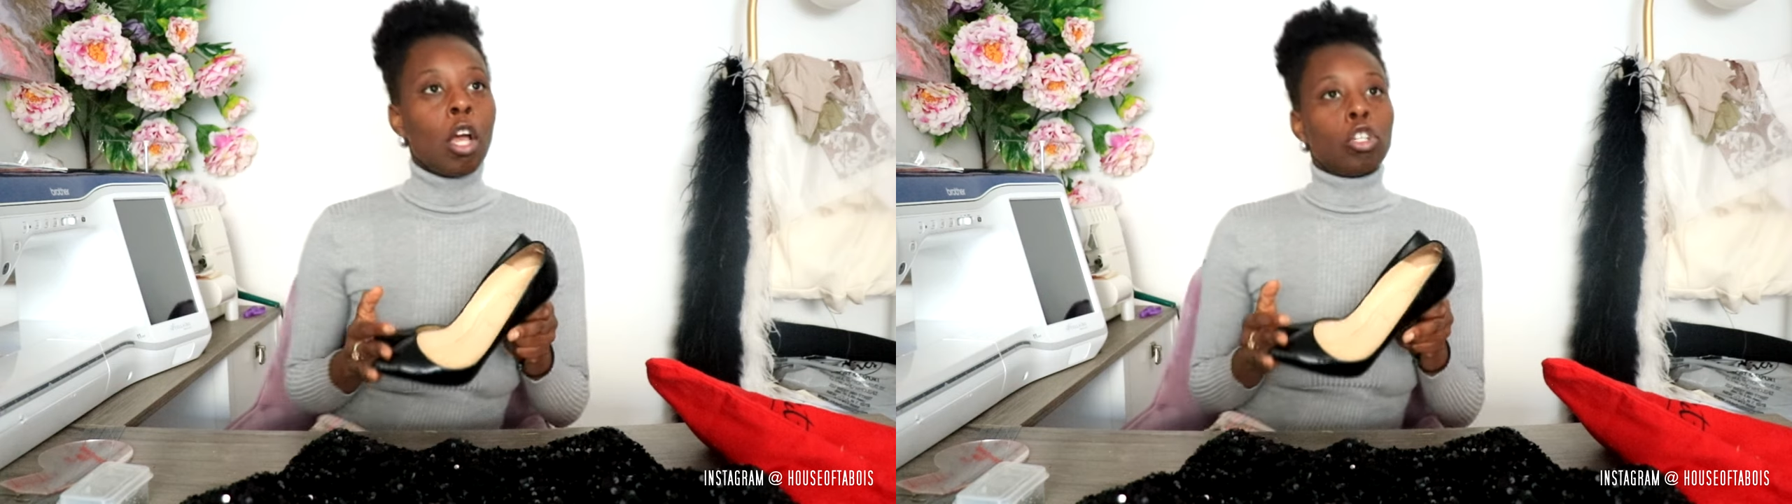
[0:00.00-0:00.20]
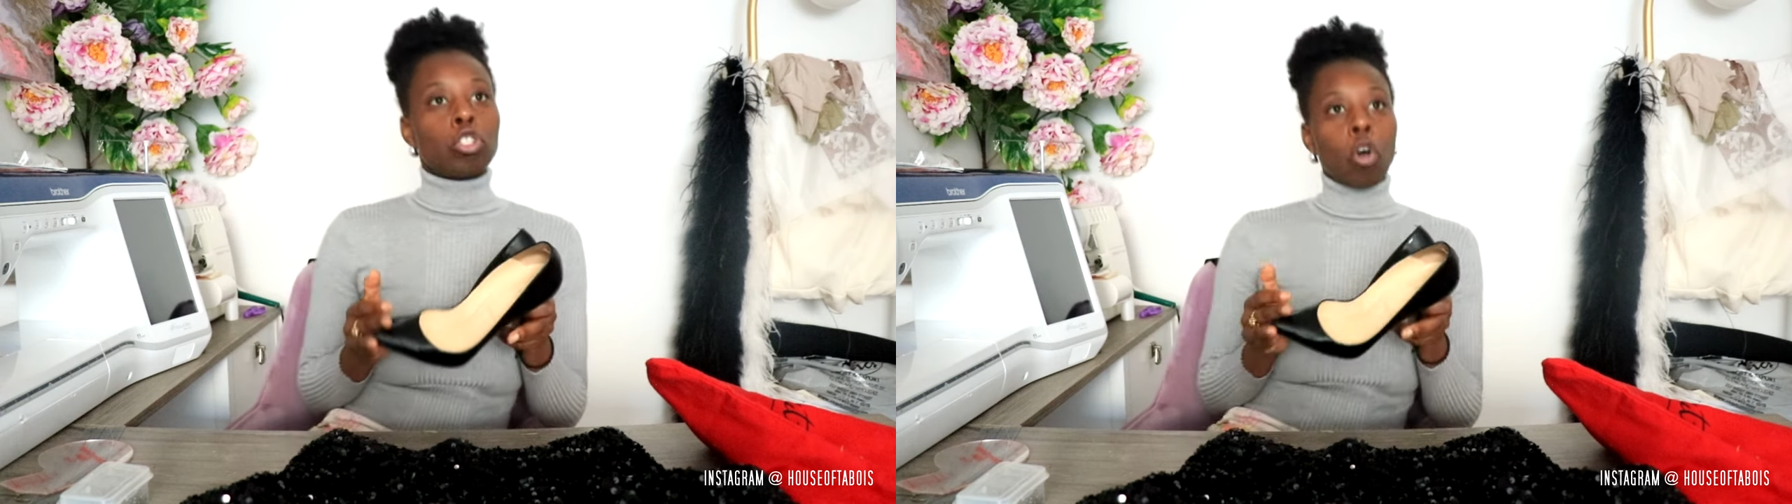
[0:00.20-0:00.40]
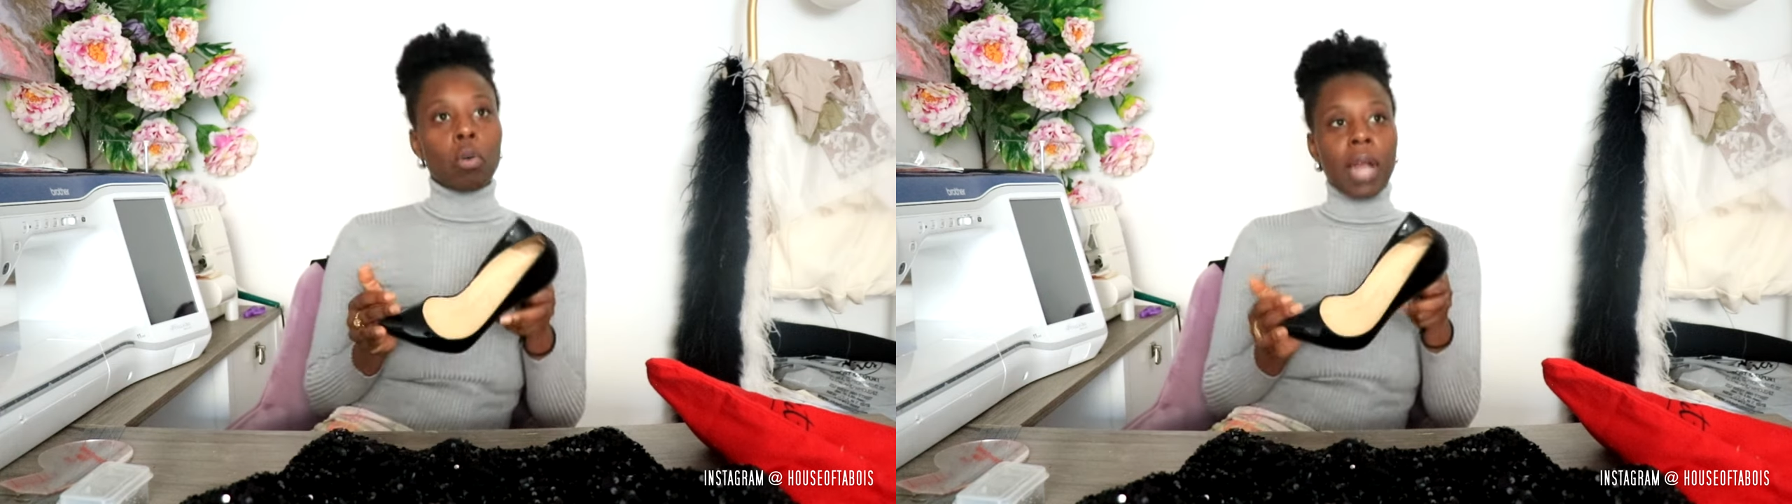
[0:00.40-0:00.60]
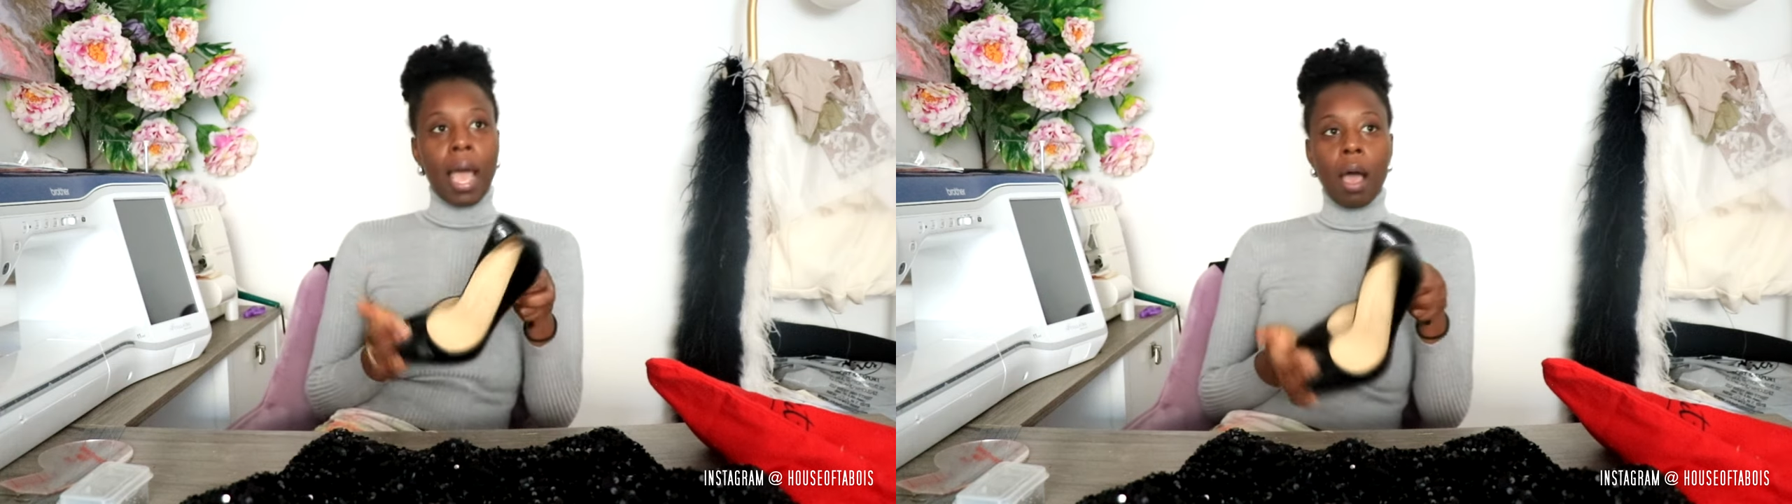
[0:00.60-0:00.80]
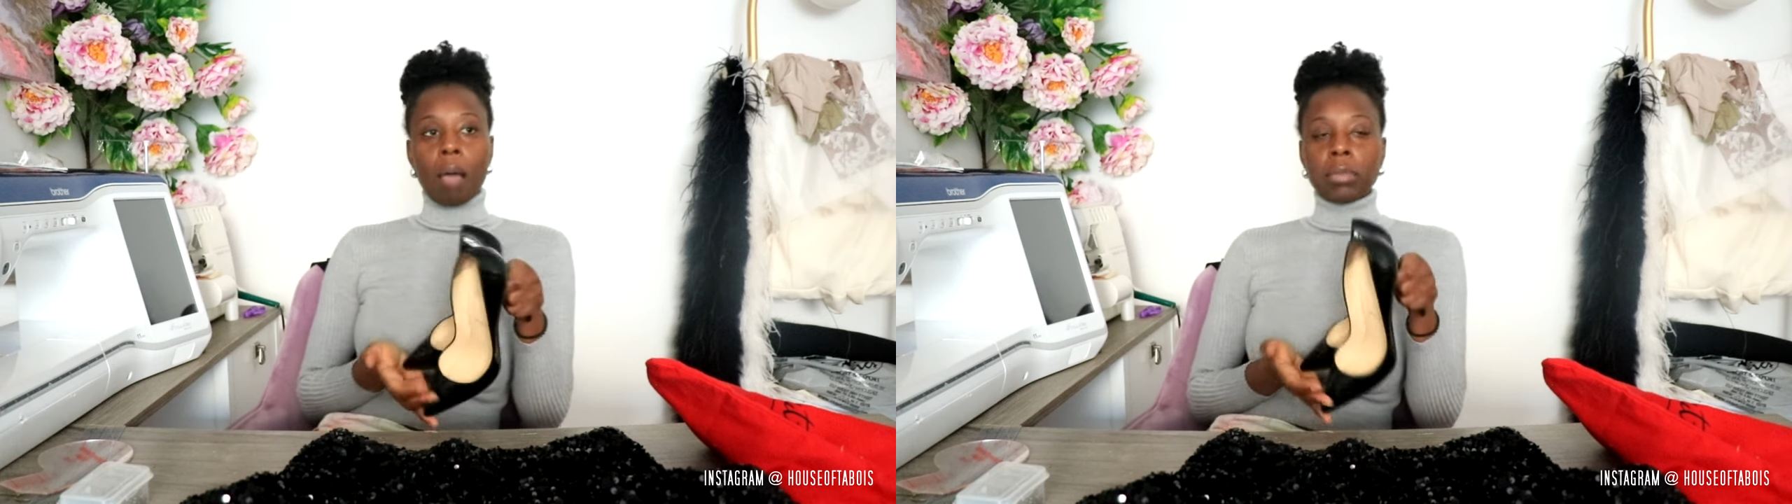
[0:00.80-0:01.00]
So
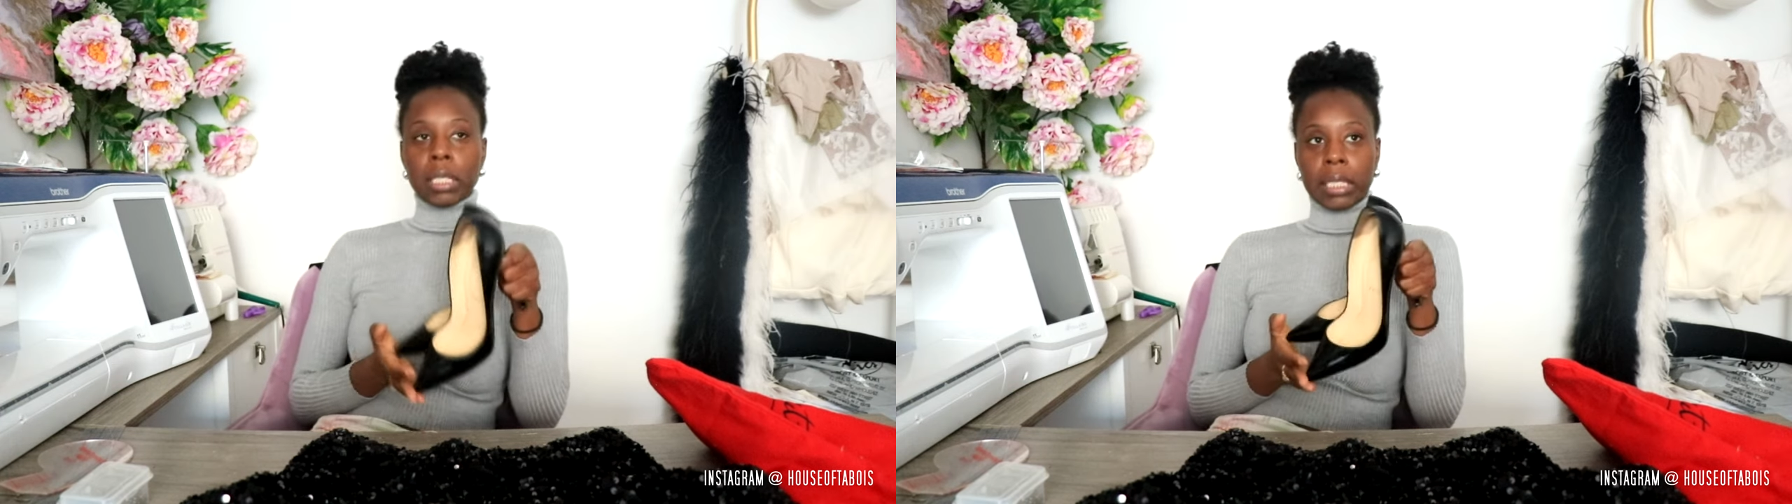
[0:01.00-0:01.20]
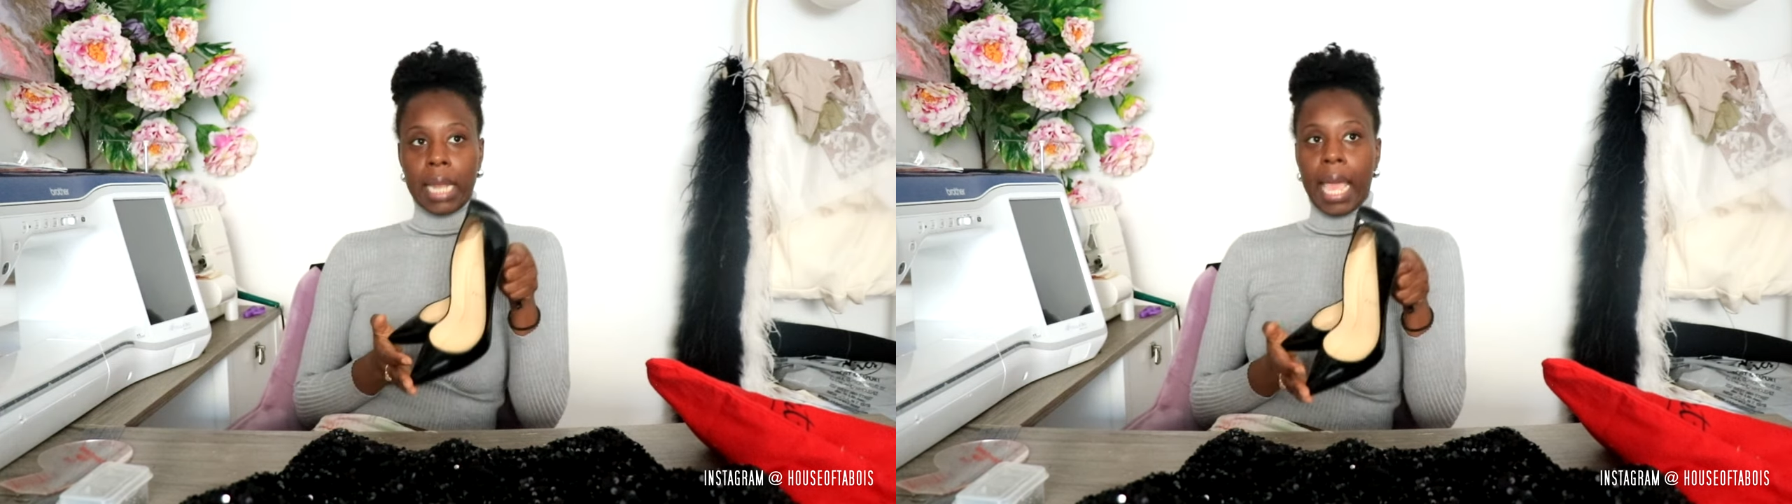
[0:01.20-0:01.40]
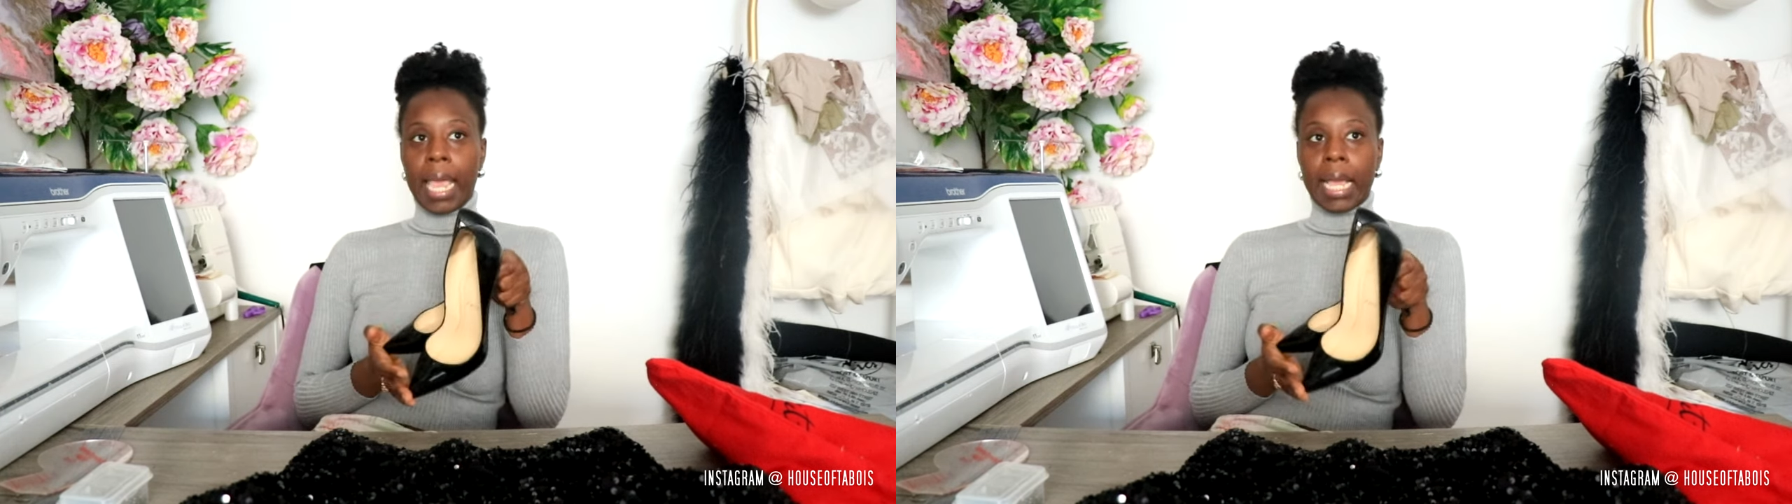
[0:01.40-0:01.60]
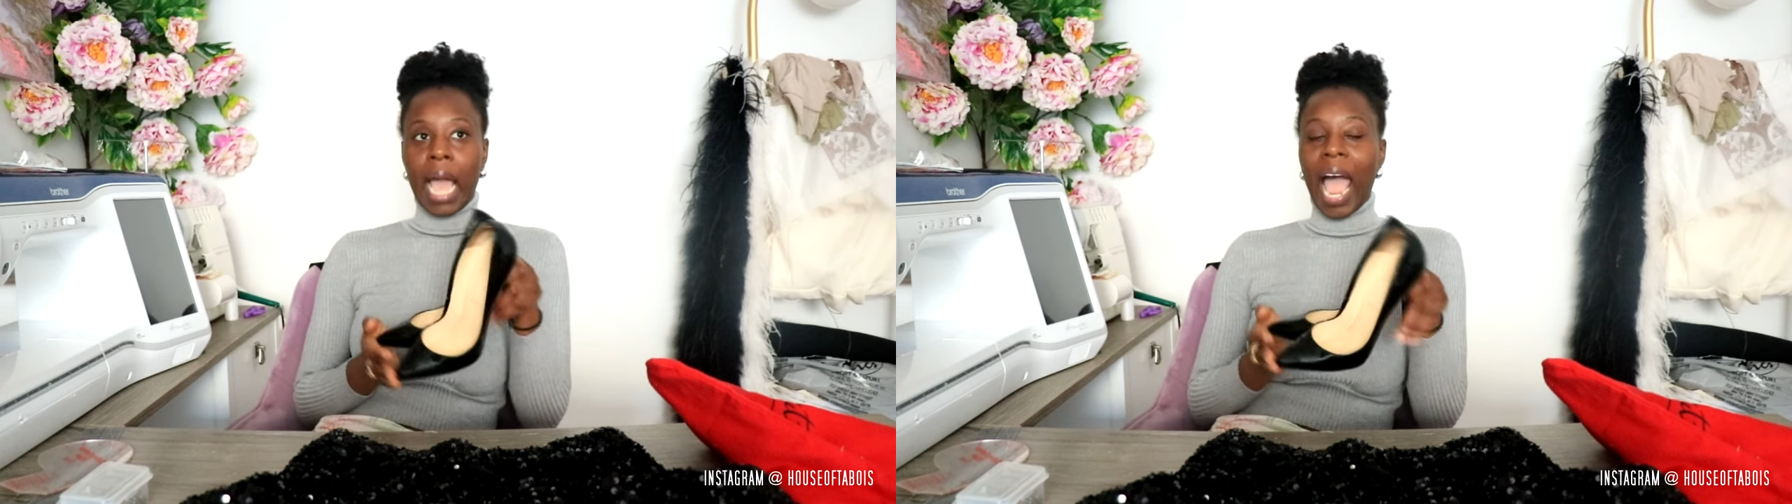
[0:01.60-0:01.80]
now I'm just like,